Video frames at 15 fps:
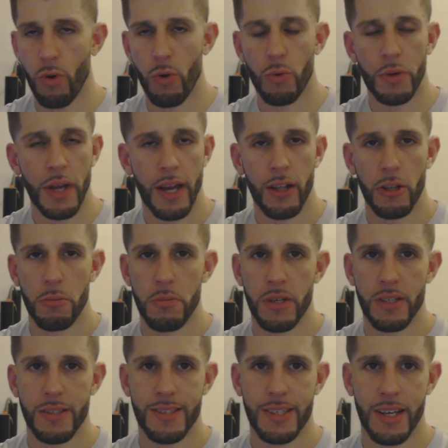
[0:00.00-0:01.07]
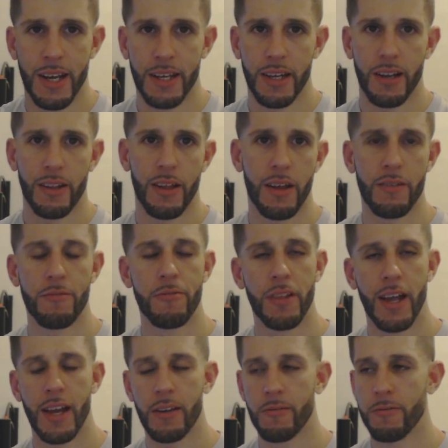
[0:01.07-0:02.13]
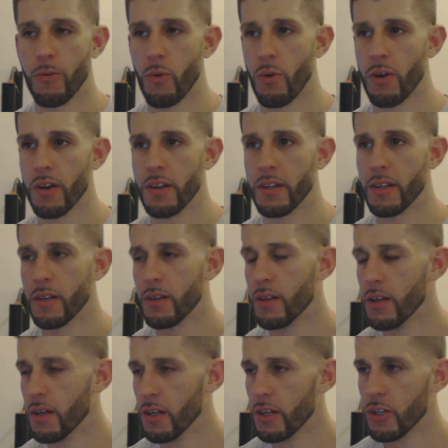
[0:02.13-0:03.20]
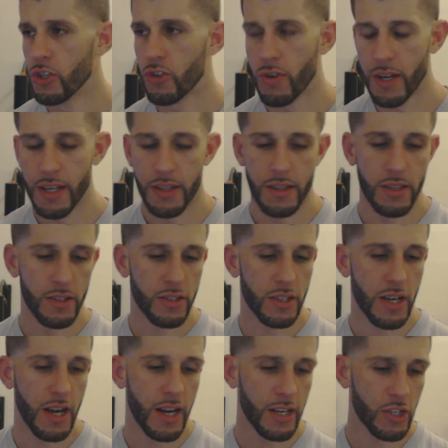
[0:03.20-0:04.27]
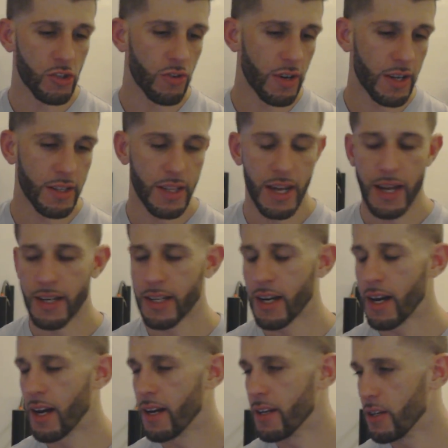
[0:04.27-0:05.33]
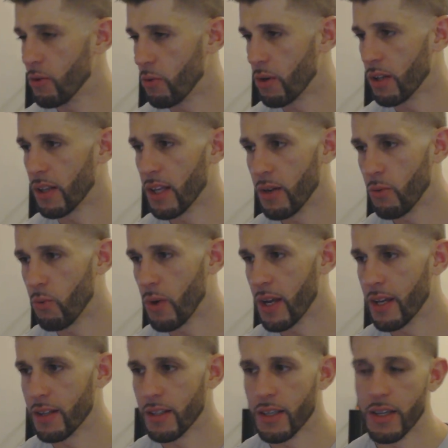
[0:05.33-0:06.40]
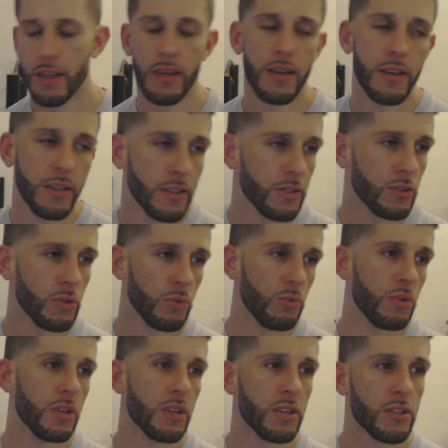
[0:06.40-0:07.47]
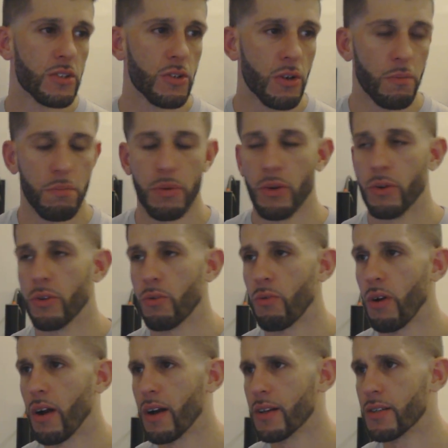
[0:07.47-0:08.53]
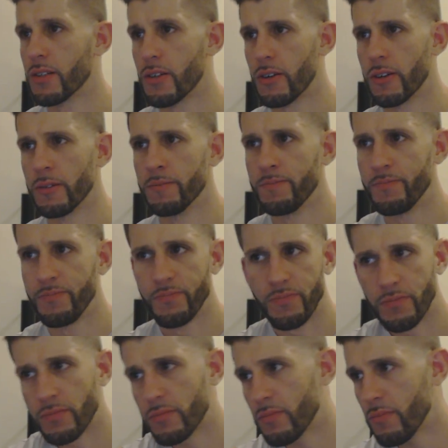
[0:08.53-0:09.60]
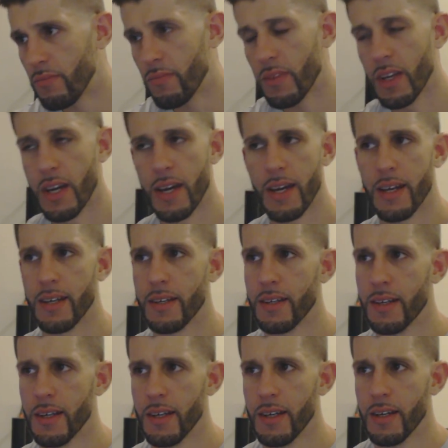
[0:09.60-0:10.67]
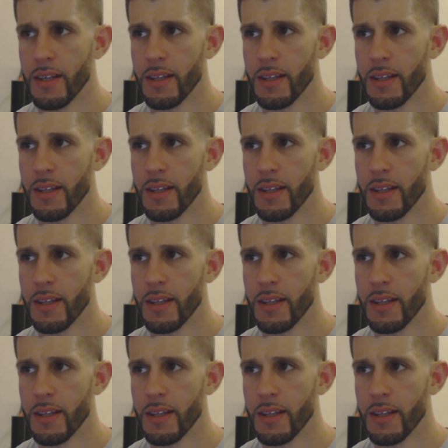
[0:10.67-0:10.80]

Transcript: rogue elements, and I got a lot of flack for it. And trade this guy, trade that guy. You don't want to let Whaley do this or build a roster. And